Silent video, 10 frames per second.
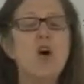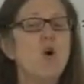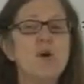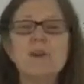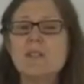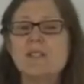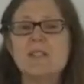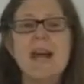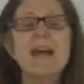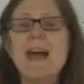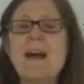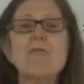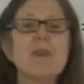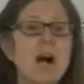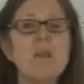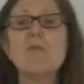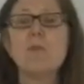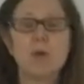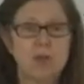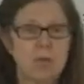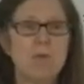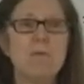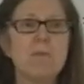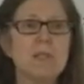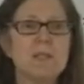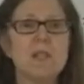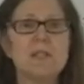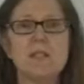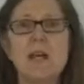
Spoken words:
or you could say every other book should be from this list,